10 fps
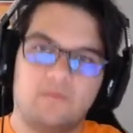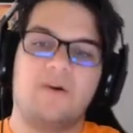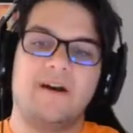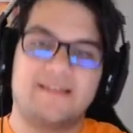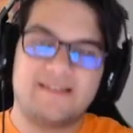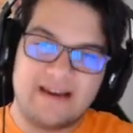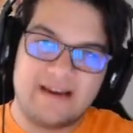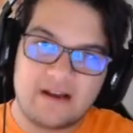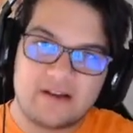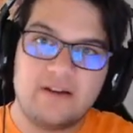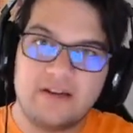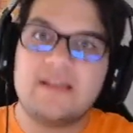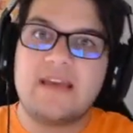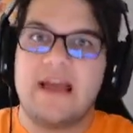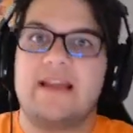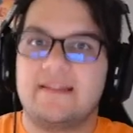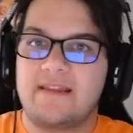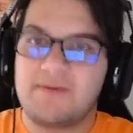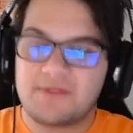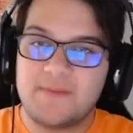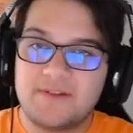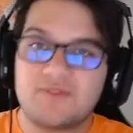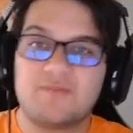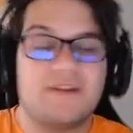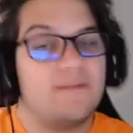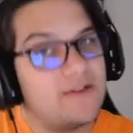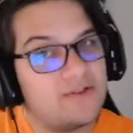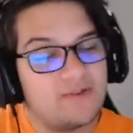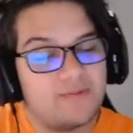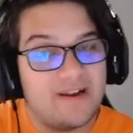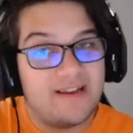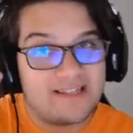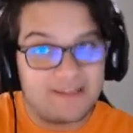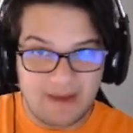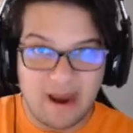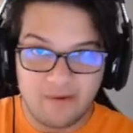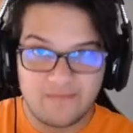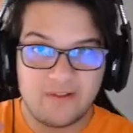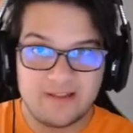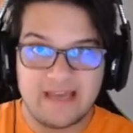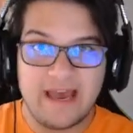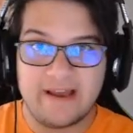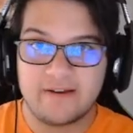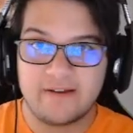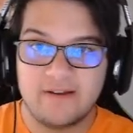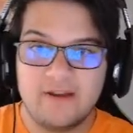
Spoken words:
why is that not good? He can hit the air with the missile spray. The missile spray is a powerful attack.